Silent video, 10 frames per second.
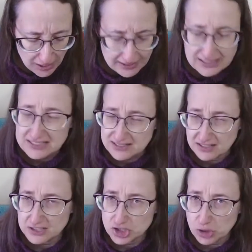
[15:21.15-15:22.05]
I
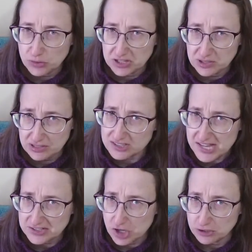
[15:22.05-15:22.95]
decided to go with the needle
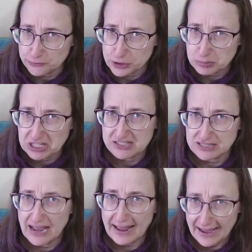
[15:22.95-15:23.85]
size called for because
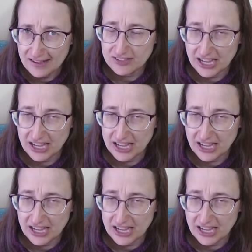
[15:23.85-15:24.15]
I have